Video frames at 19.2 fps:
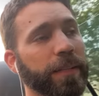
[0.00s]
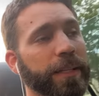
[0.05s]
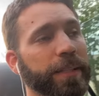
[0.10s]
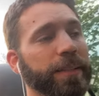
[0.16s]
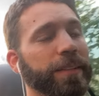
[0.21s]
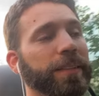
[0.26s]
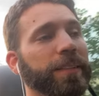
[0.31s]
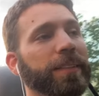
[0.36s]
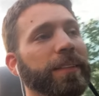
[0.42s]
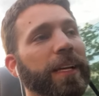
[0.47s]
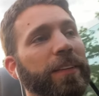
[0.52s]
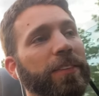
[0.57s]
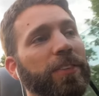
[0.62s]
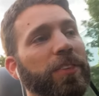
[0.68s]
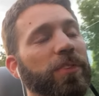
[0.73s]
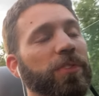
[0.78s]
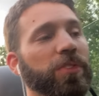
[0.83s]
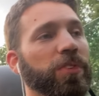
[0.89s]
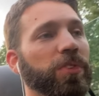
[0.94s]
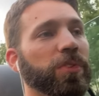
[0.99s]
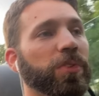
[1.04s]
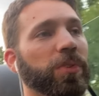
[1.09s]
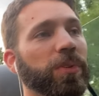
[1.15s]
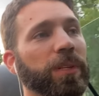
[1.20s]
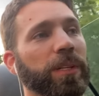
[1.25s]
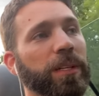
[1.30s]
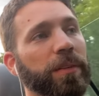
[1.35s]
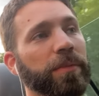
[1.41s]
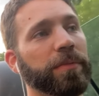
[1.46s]
Like the less you
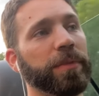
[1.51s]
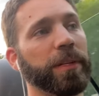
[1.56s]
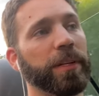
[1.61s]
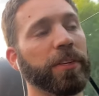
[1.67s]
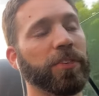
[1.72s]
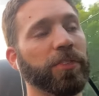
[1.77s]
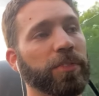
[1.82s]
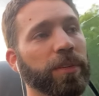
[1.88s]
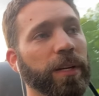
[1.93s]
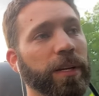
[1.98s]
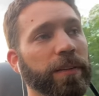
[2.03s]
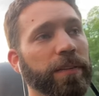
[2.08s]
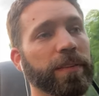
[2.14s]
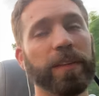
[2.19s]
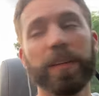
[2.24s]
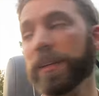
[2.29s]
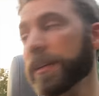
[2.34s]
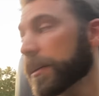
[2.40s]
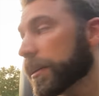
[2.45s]
do of various drugs,